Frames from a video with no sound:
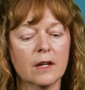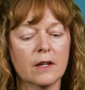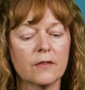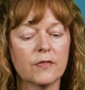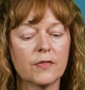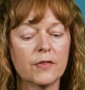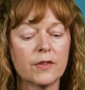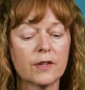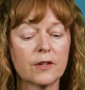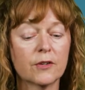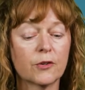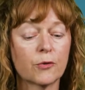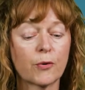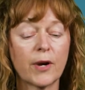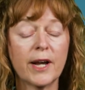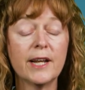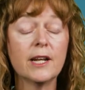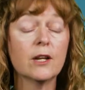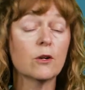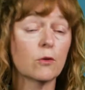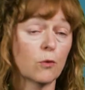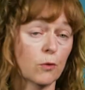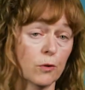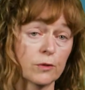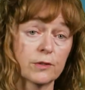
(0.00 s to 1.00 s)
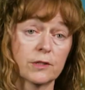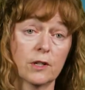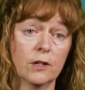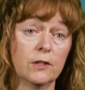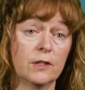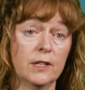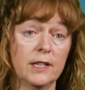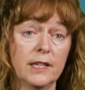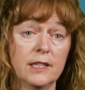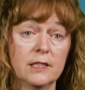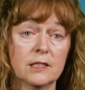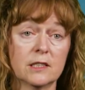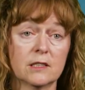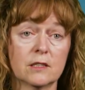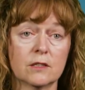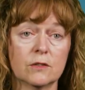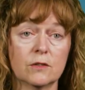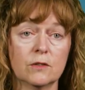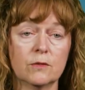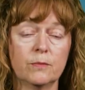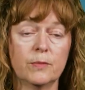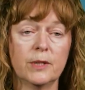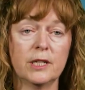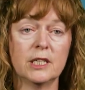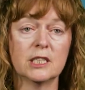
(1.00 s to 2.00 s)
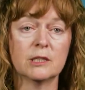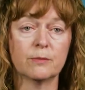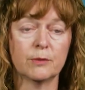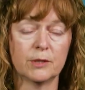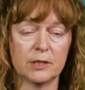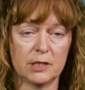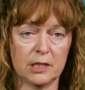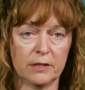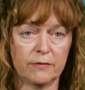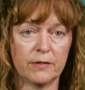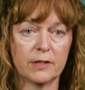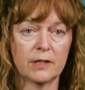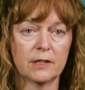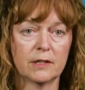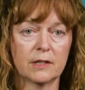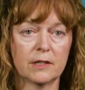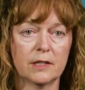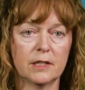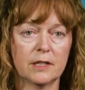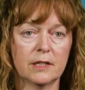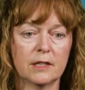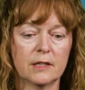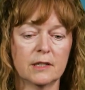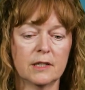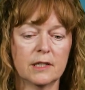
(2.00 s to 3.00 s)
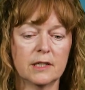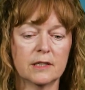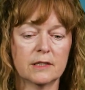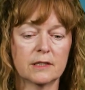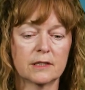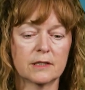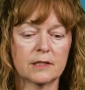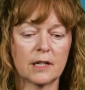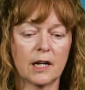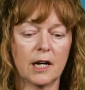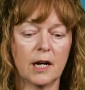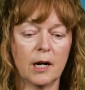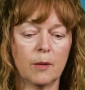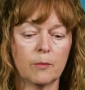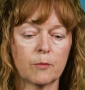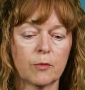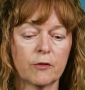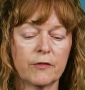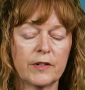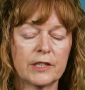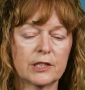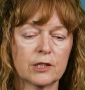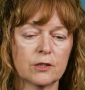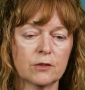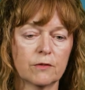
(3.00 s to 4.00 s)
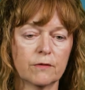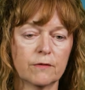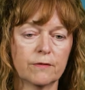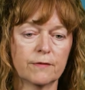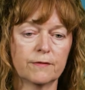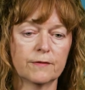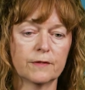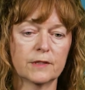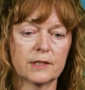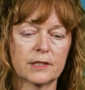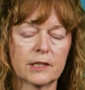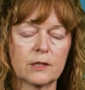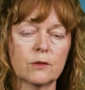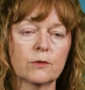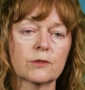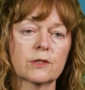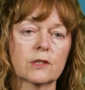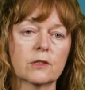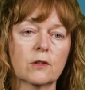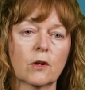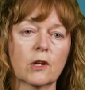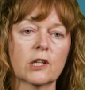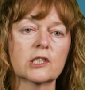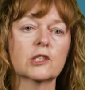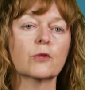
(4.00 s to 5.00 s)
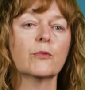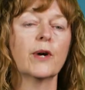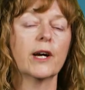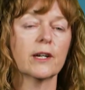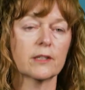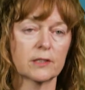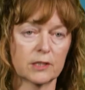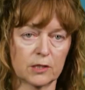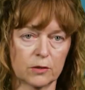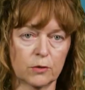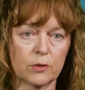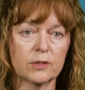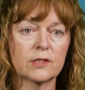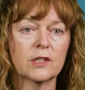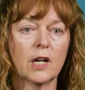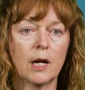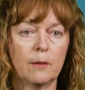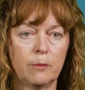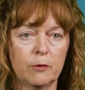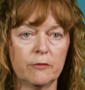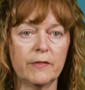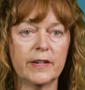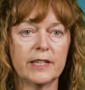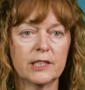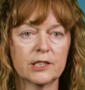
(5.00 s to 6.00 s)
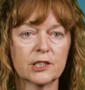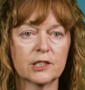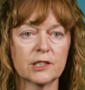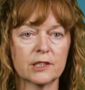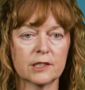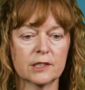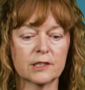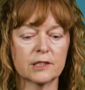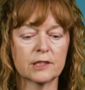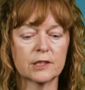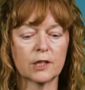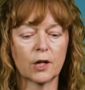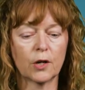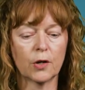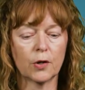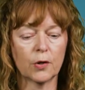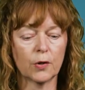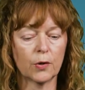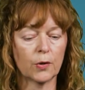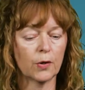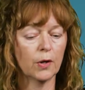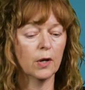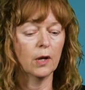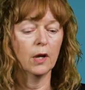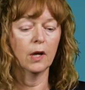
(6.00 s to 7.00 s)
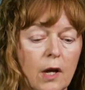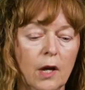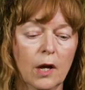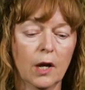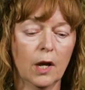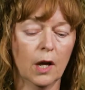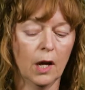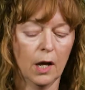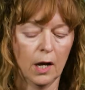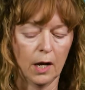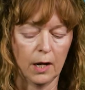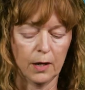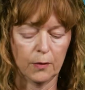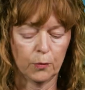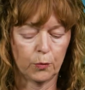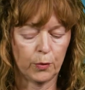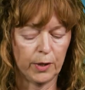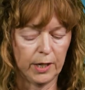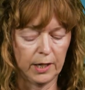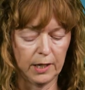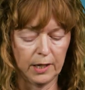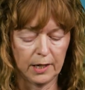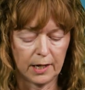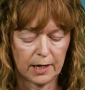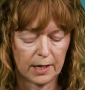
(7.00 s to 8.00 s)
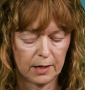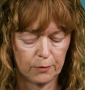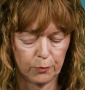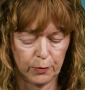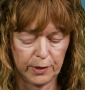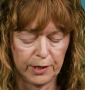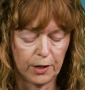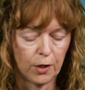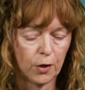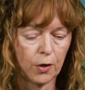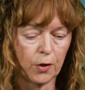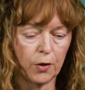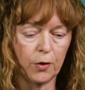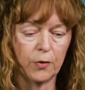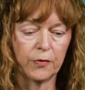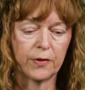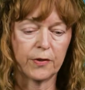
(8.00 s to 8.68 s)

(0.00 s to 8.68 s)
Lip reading: The training also needs to be specific in its provision of skills and knowledge around suicide prevention. So we know